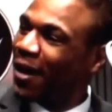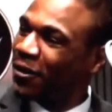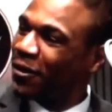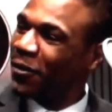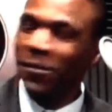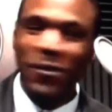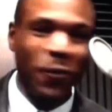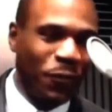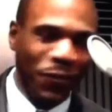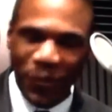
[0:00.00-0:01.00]
Yeah, go you ahead. know,
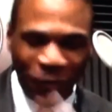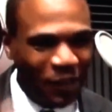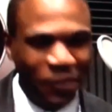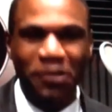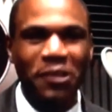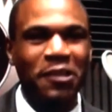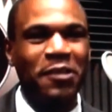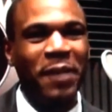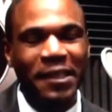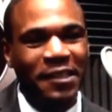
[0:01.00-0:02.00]
so, so things are
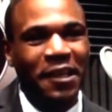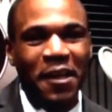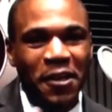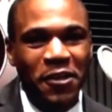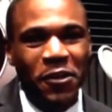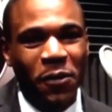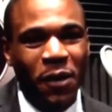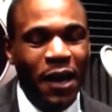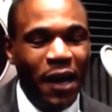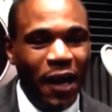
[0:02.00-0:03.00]
just amazing.
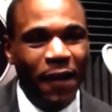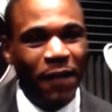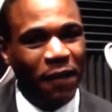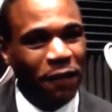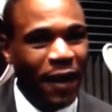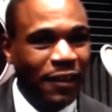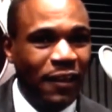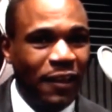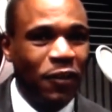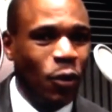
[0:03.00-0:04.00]
So uh, I
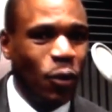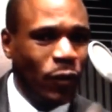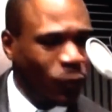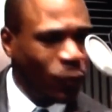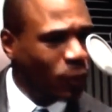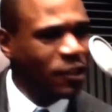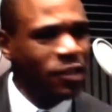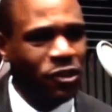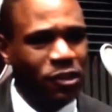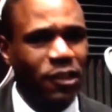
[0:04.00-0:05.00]
finally, you know, went from one
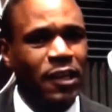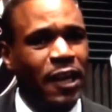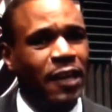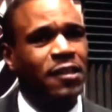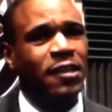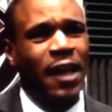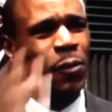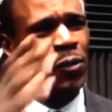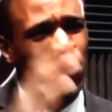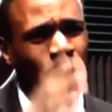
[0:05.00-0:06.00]
teacher to the next. Uh,
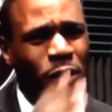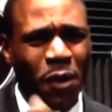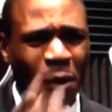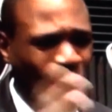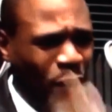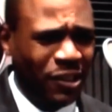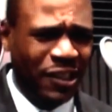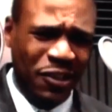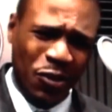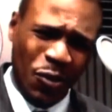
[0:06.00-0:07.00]
I was with one
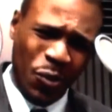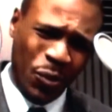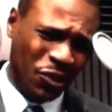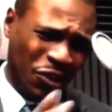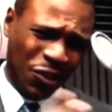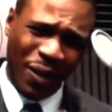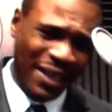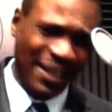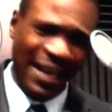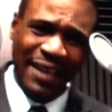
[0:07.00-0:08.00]
teacher who was just
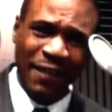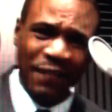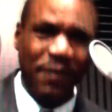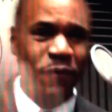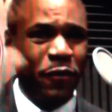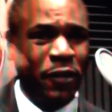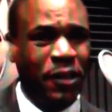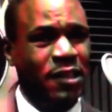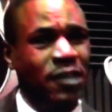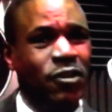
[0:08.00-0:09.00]
crazy. I left him for
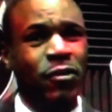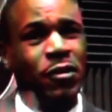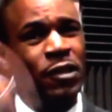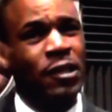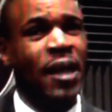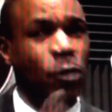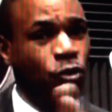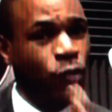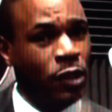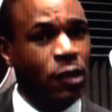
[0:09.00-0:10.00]
his teacher. This guy
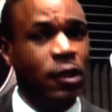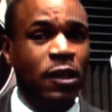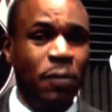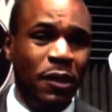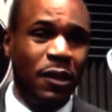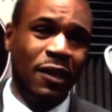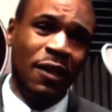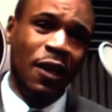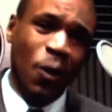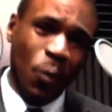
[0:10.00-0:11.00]
was really good, but
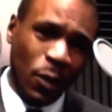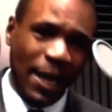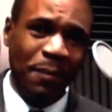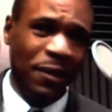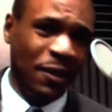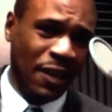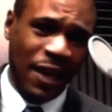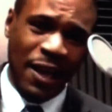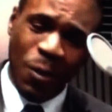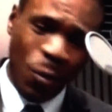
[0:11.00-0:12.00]
then what happened?
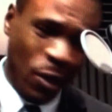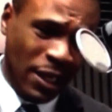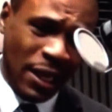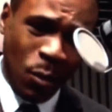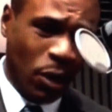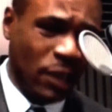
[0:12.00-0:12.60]
Uh, one day I'm